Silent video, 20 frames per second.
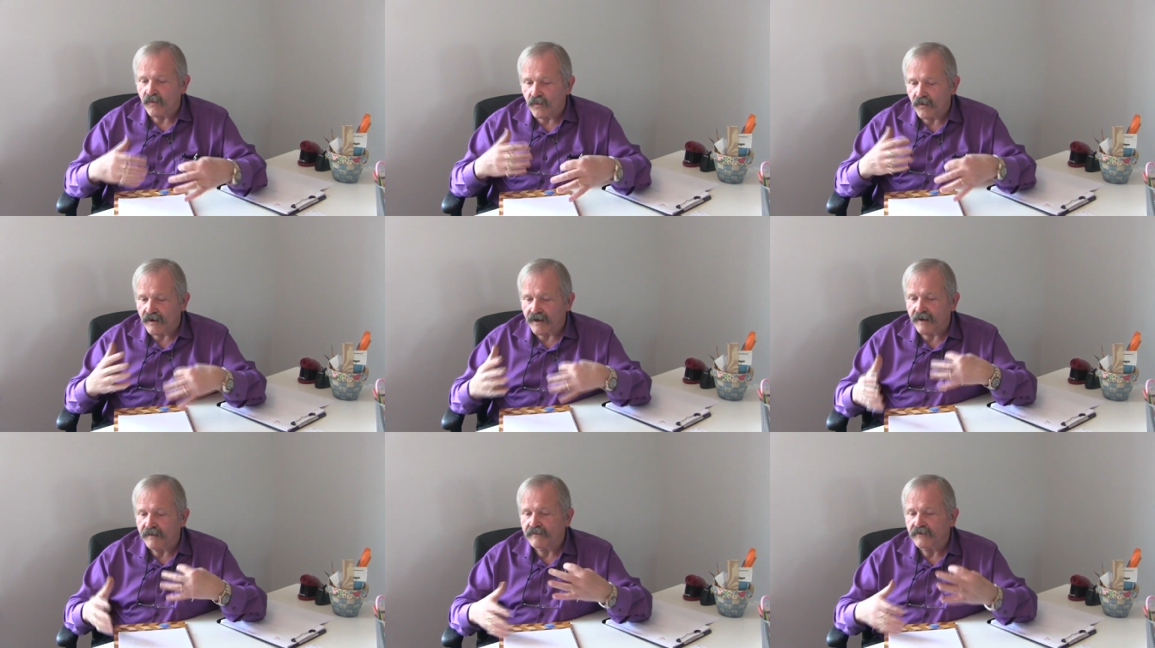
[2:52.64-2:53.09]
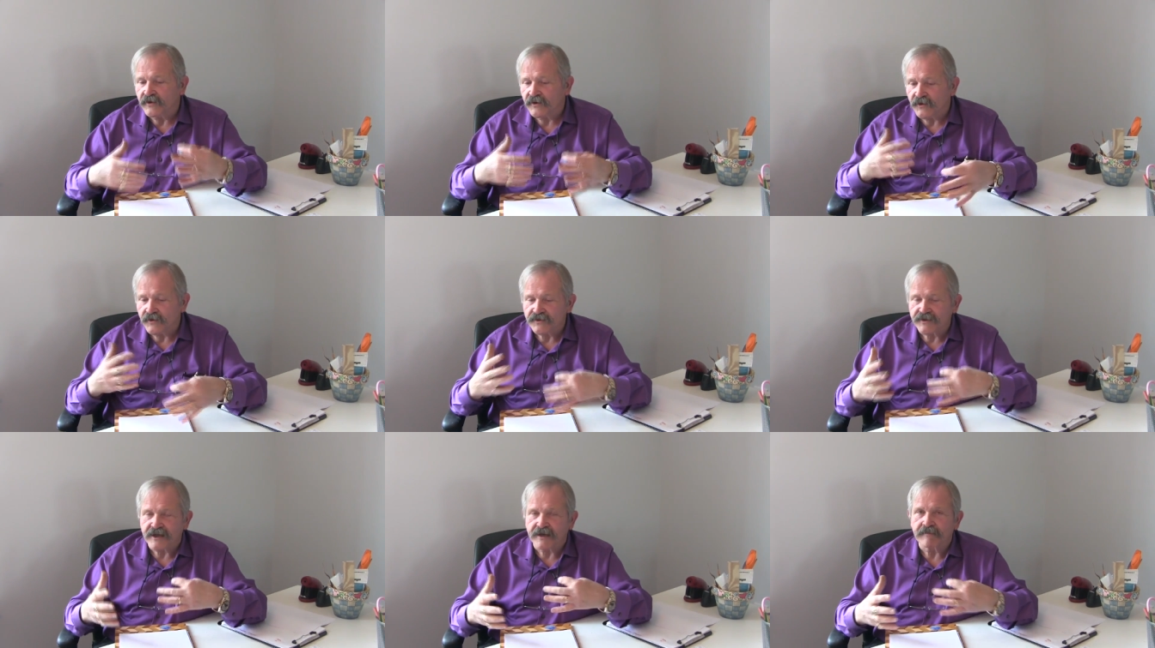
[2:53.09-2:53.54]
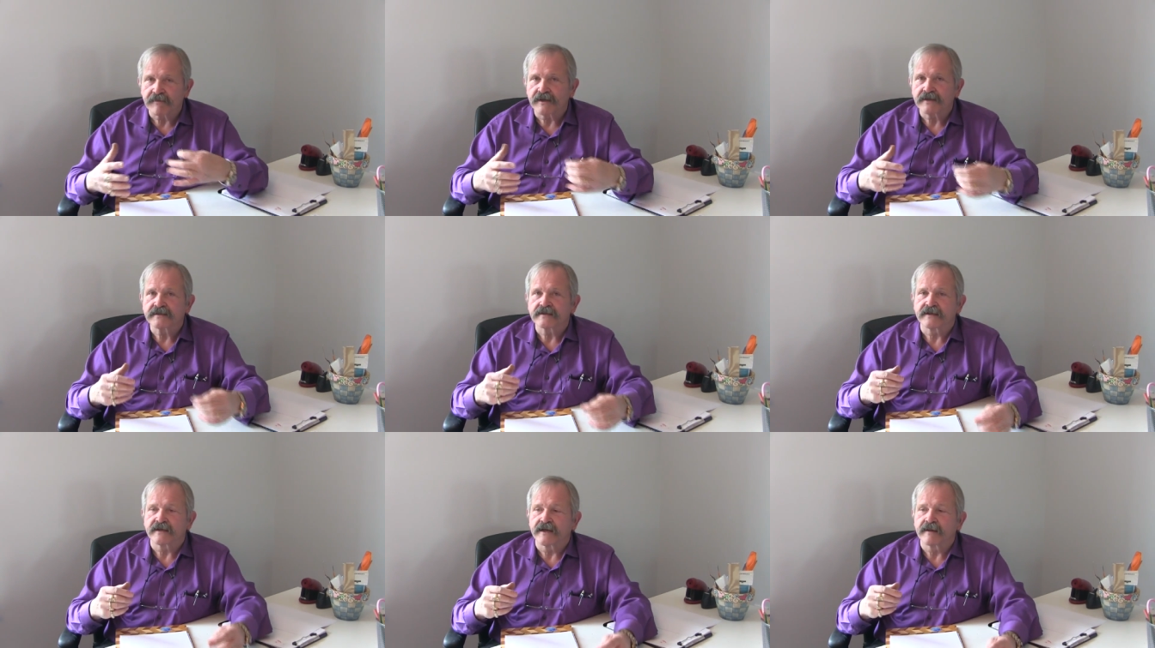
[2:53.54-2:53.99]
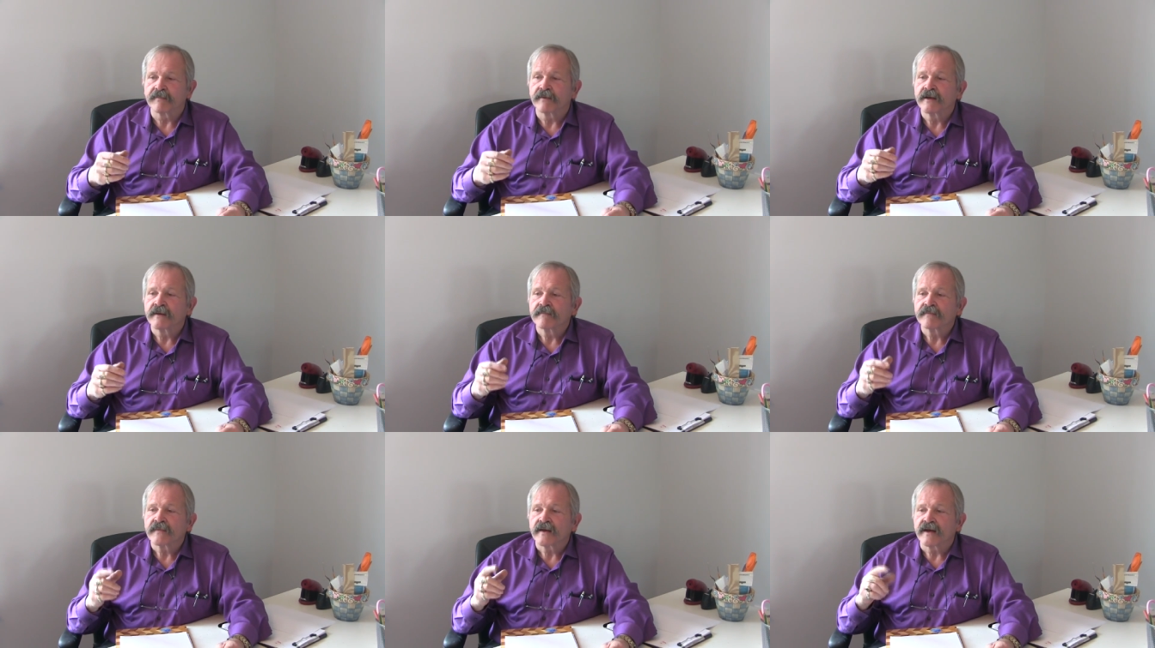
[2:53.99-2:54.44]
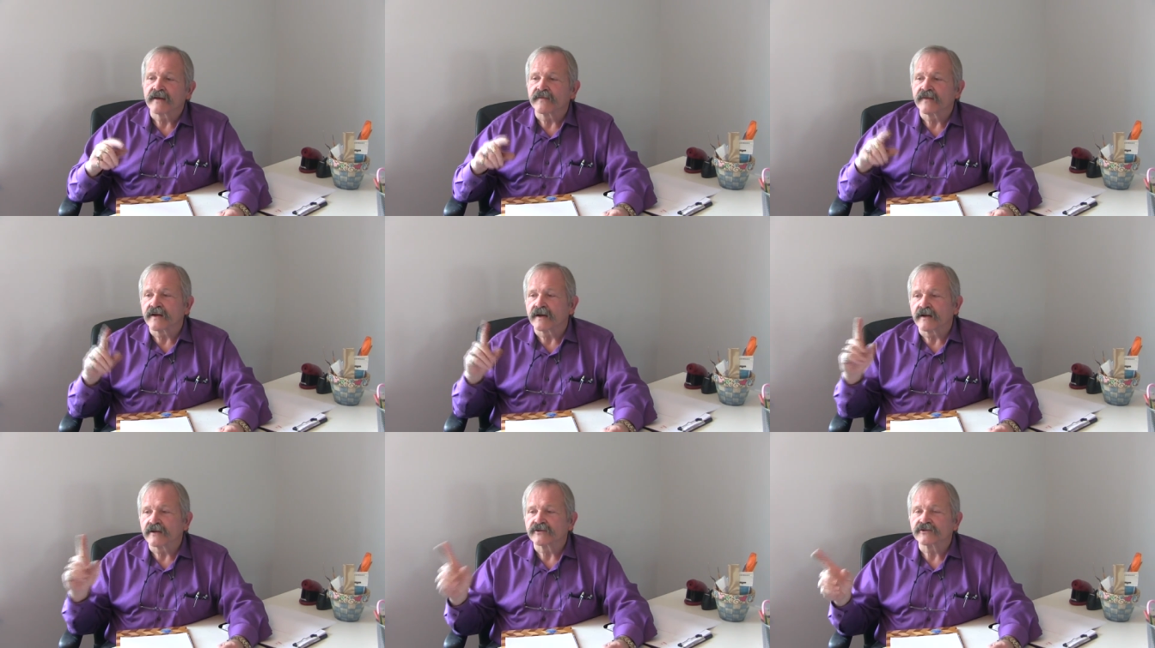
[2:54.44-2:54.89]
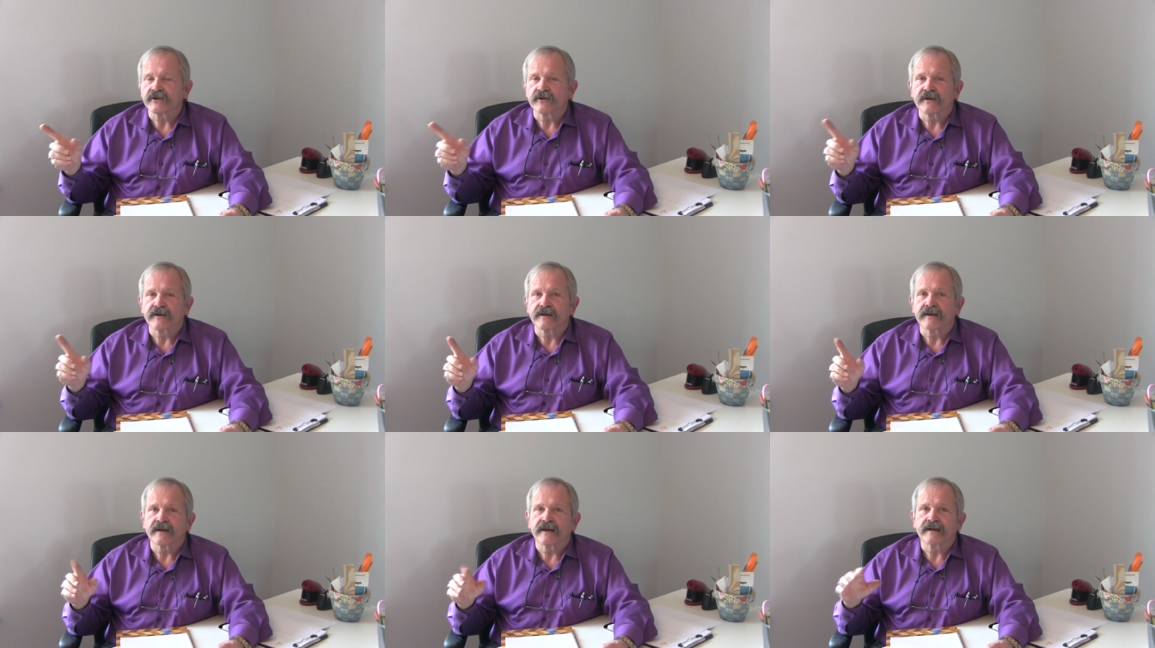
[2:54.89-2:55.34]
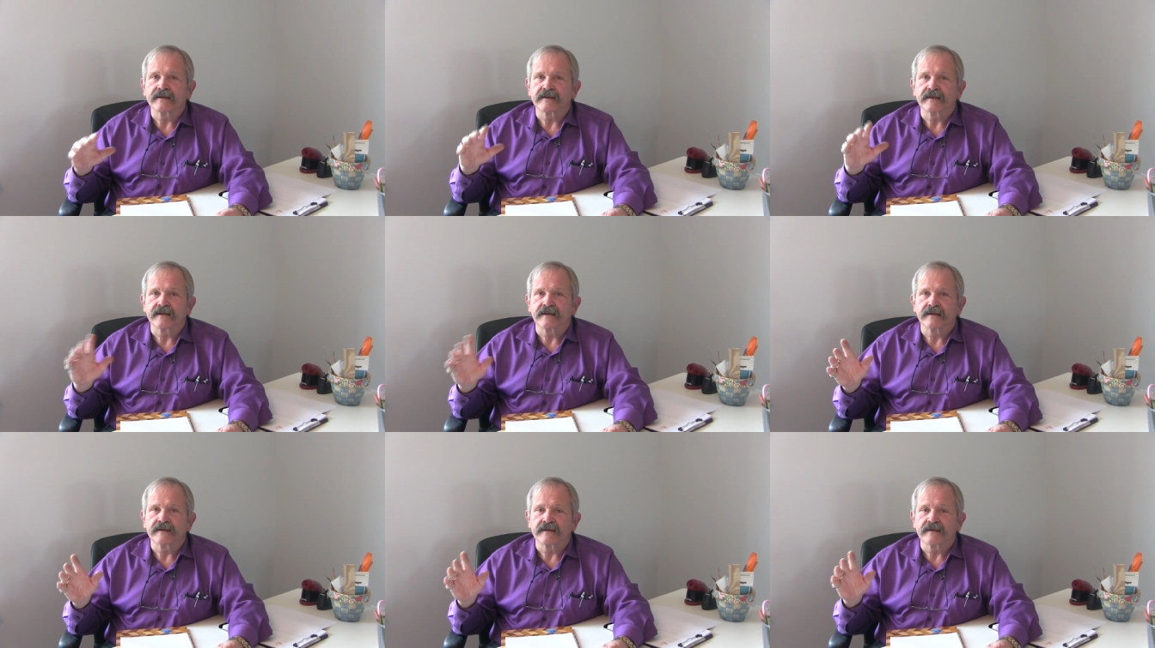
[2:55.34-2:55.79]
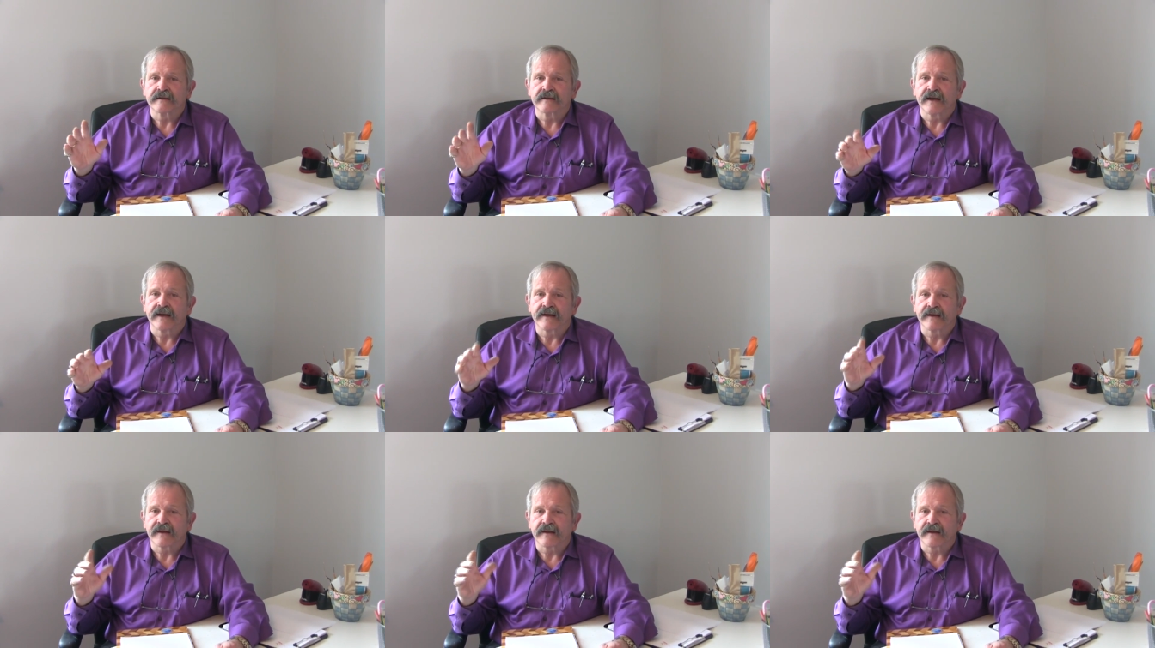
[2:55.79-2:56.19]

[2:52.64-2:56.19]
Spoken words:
what I do step by step, and then I'll show you at the end of the day.